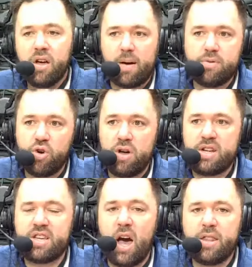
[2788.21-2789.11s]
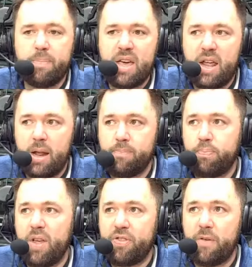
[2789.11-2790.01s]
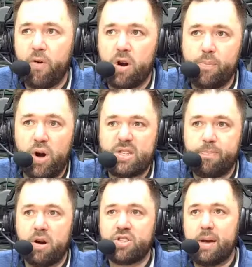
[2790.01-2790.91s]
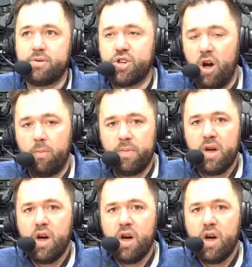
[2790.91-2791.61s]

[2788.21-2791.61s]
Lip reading: come join us on the BNN Lithia Florida Boise postgame show.